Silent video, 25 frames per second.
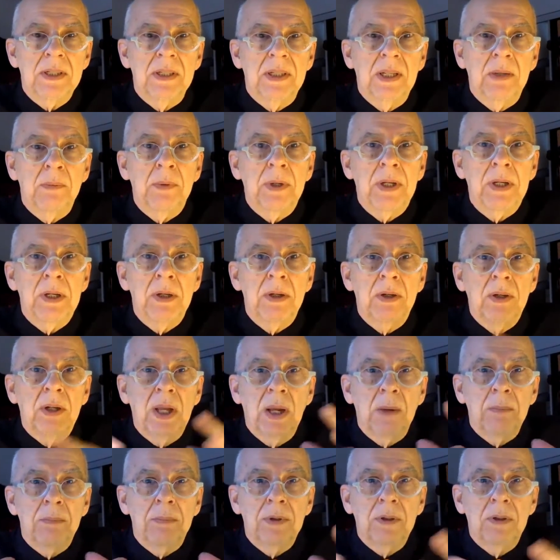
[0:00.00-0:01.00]
and then we
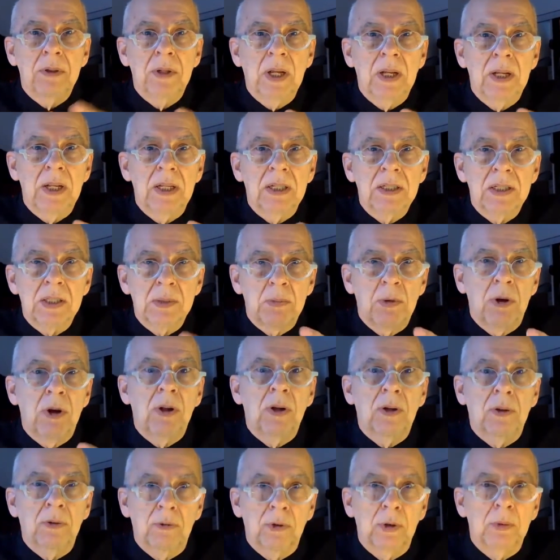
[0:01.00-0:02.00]
kept getting a
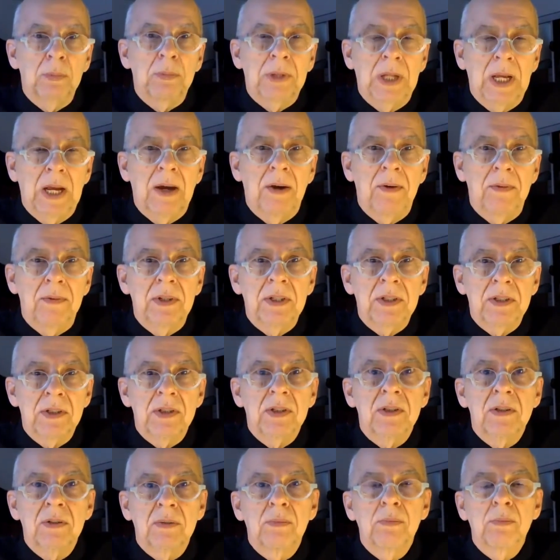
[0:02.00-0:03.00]
smaller group down,
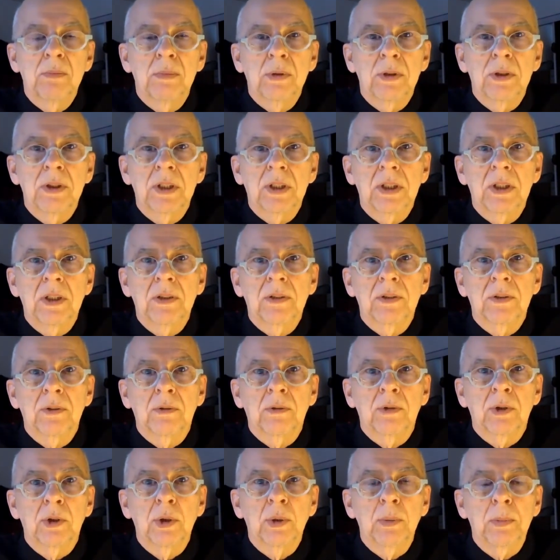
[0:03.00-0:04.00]
this particular
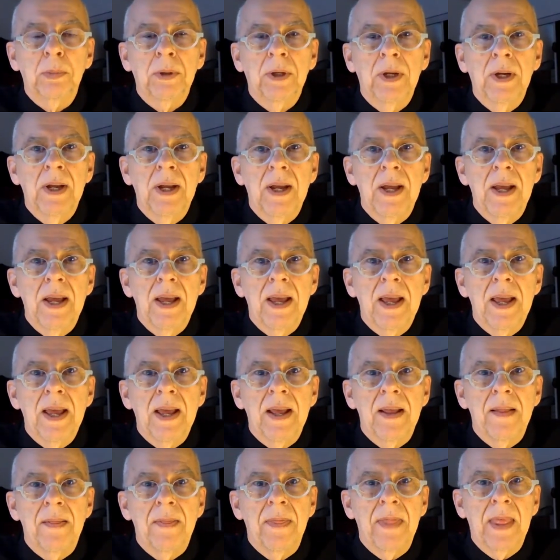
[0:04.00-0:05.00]
group,
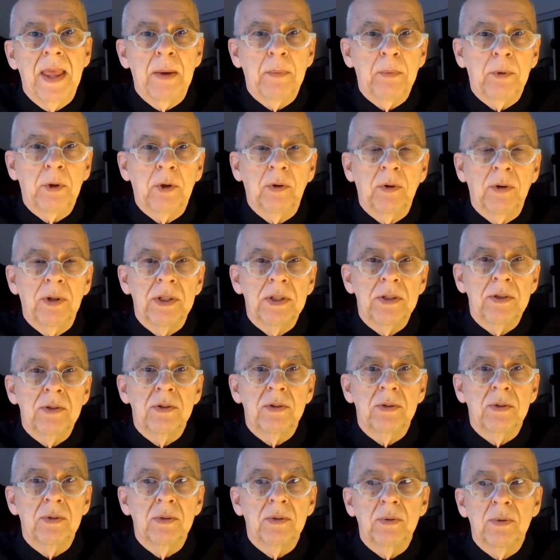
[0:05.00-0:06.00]
and they were going
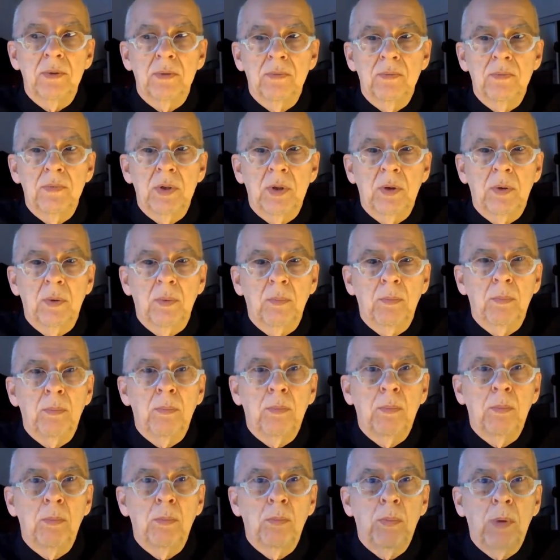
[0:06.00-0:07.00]
to, you know,
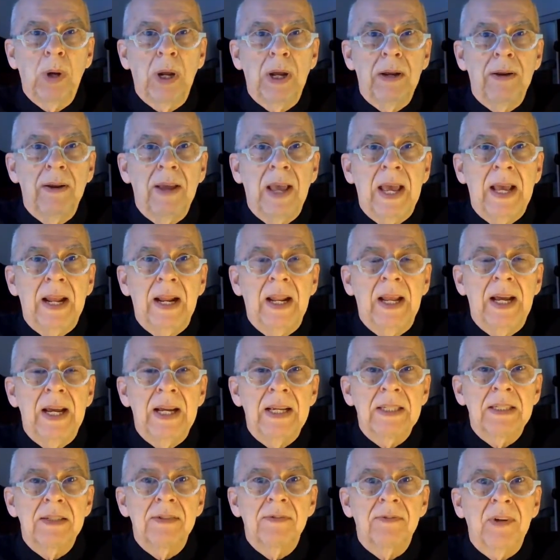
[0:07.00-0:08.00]
kind of
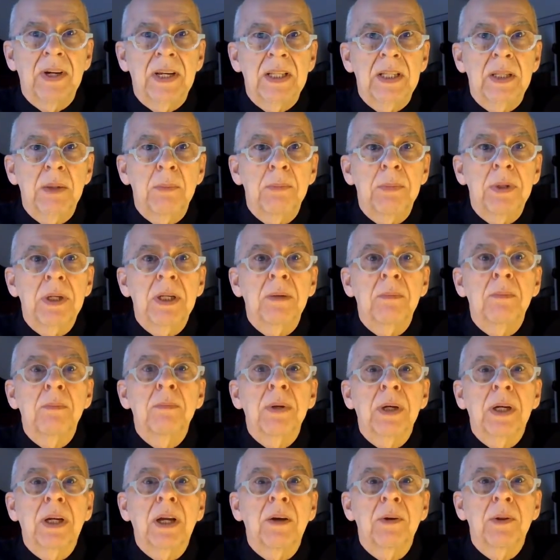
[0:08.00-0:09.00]
analyze, find the big,
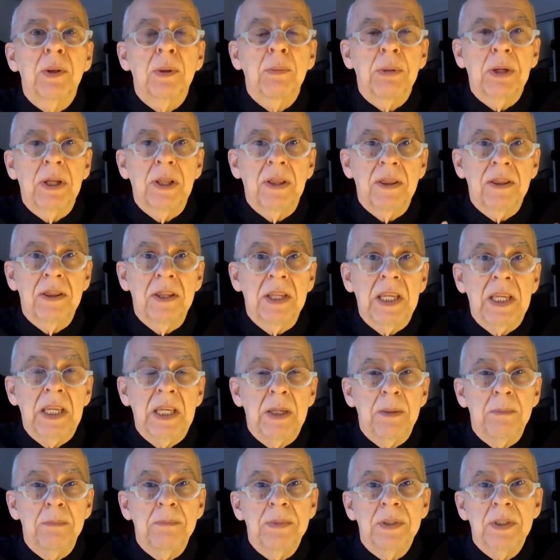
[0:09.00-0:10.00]
pick up the big
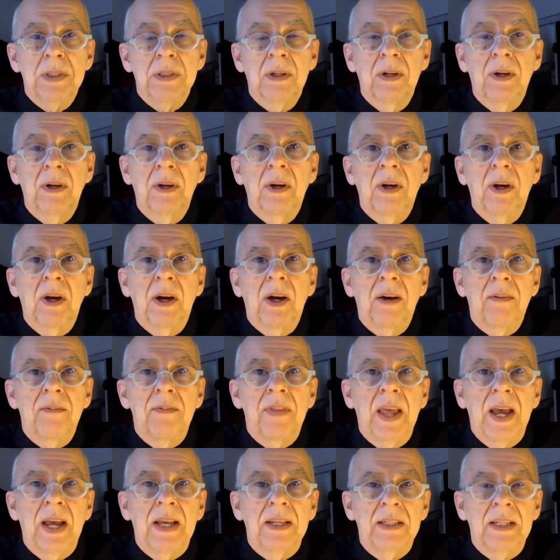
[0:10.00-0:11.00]
themes of
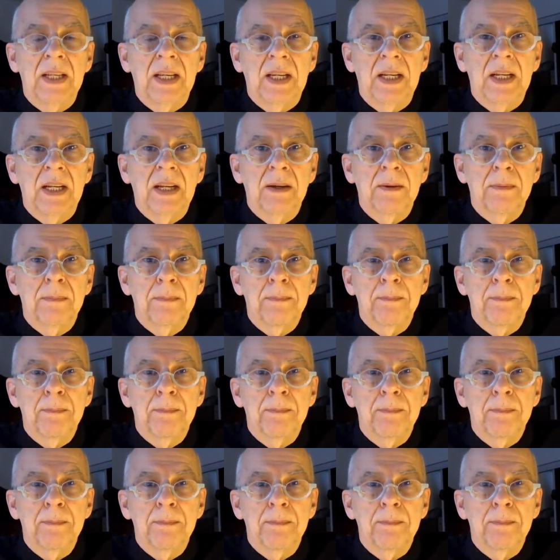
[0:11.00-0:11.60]
that data.